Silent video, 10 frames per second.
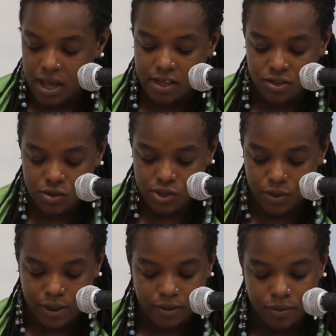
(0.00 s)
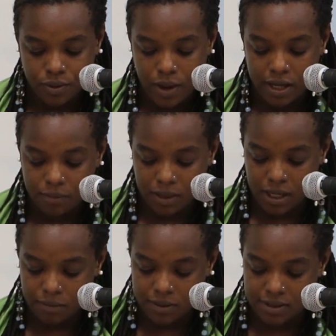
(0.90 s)
As usual, you hadn't
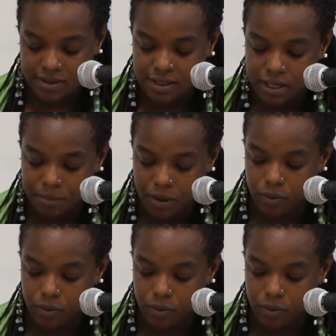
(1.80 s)
been able to sleep